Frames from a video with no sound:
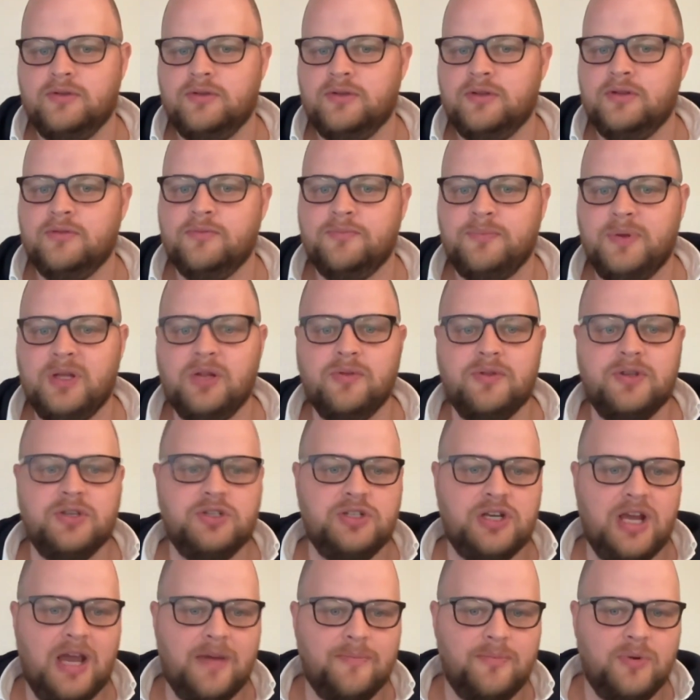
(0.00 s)
build the
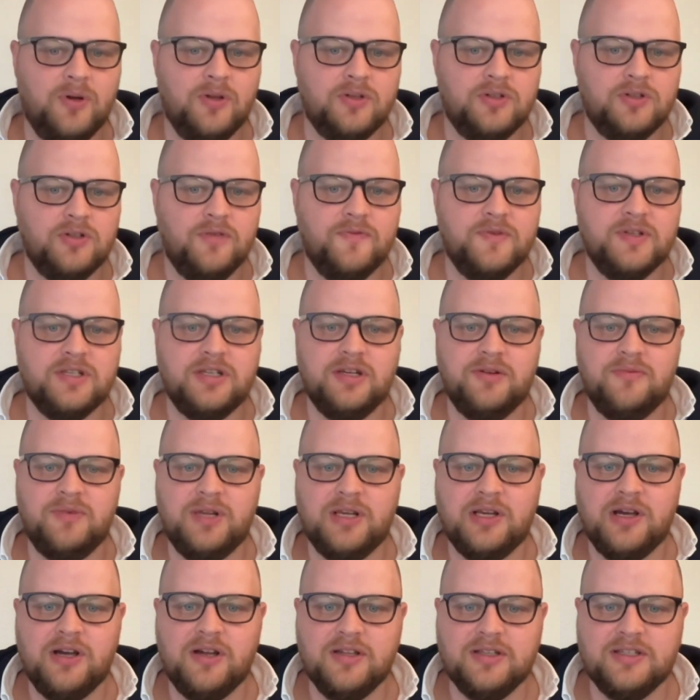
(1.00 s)
chatbots, obviously we
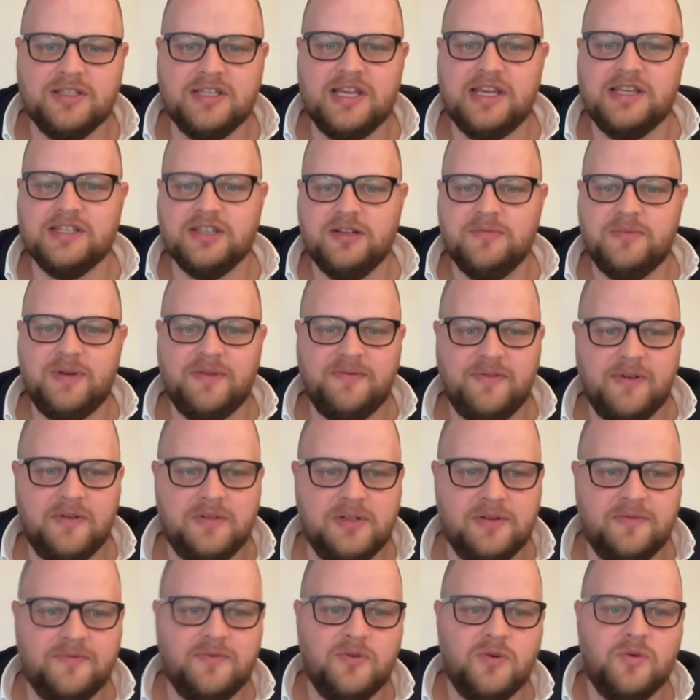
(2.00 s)
can't say it's going to be
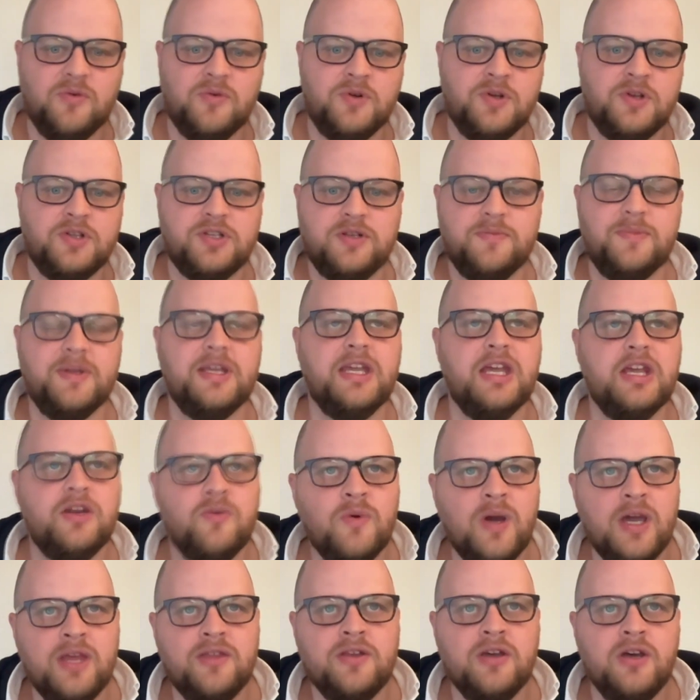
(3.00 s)
54 to begin
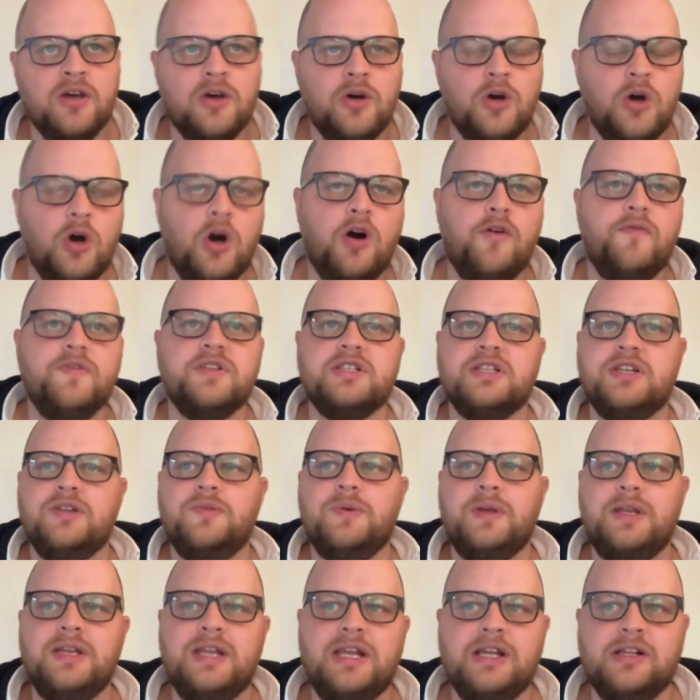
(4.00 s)
with. Obviously,
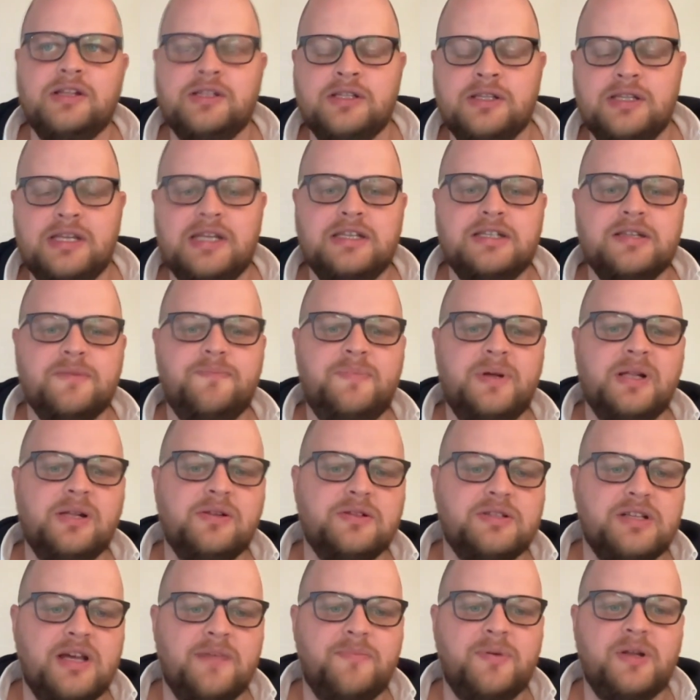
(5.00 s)
we need to
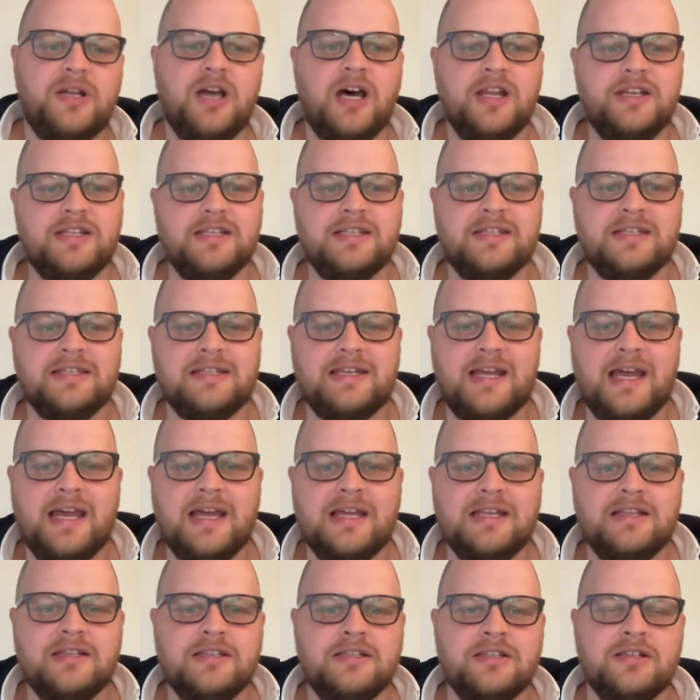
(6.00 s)
build up and
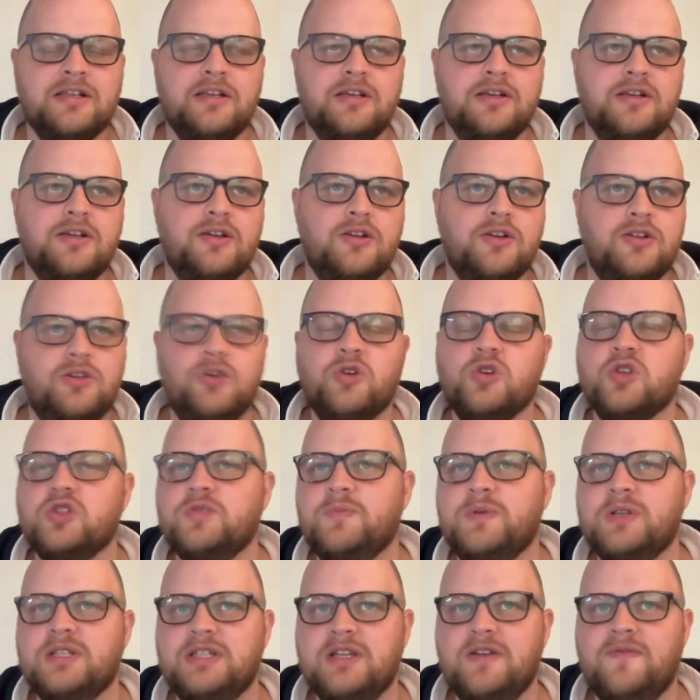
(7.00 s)
understand your
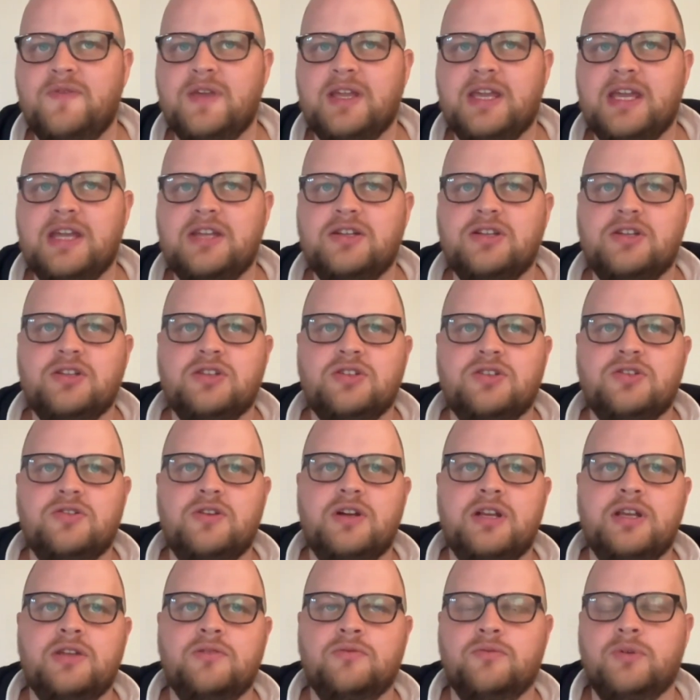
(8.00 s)
specific
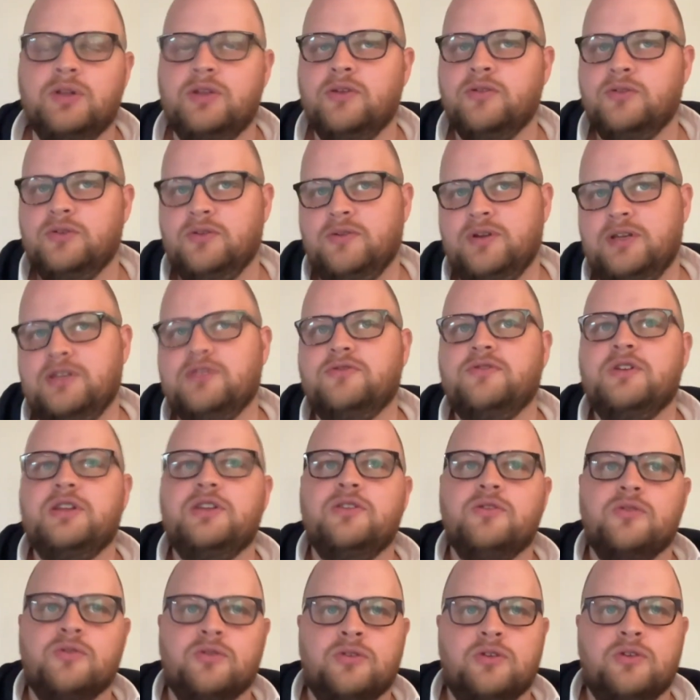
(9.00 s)
industry. Well, not your industry,
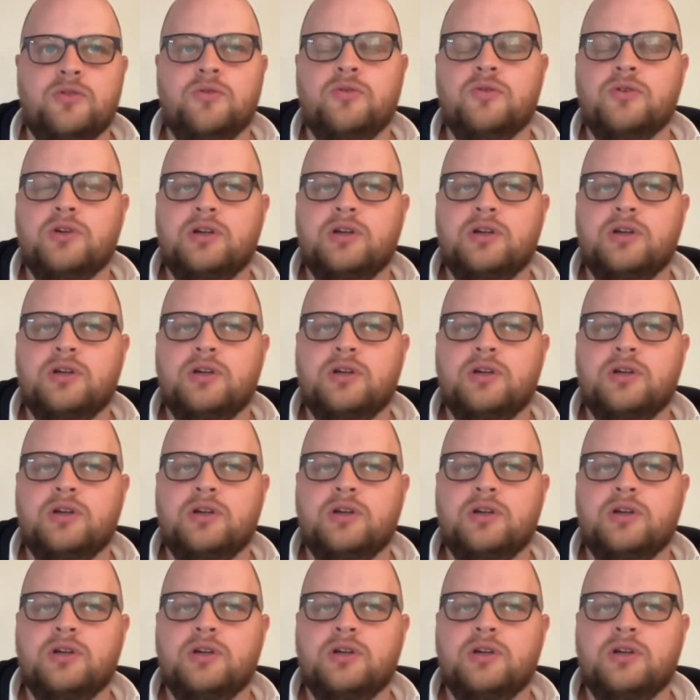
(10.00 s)
you